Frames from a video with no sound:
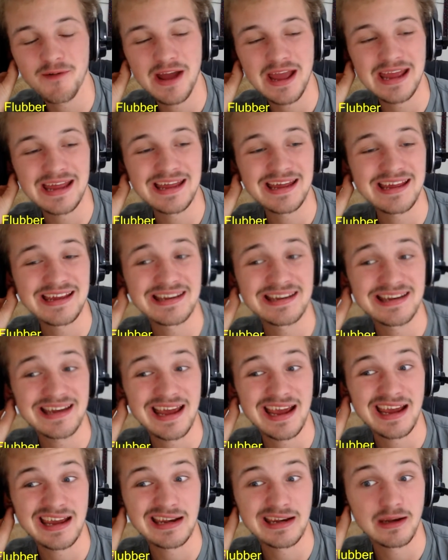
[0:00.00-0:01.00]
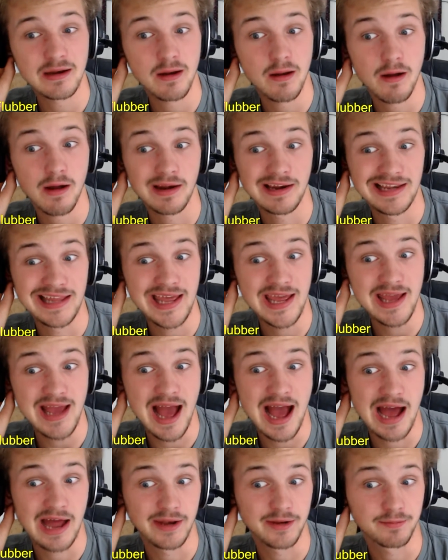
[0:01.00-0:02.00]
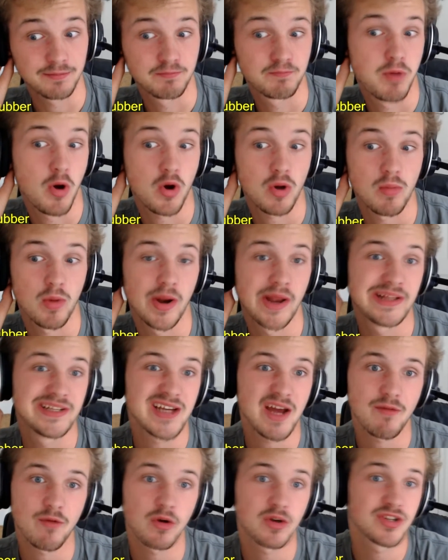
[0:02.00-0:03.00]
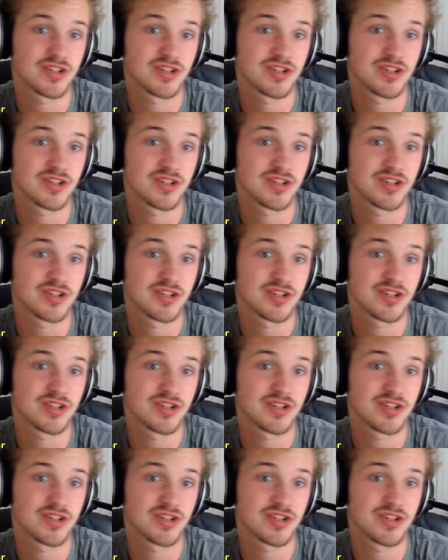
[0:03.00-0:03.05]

in League and Pokemon in general,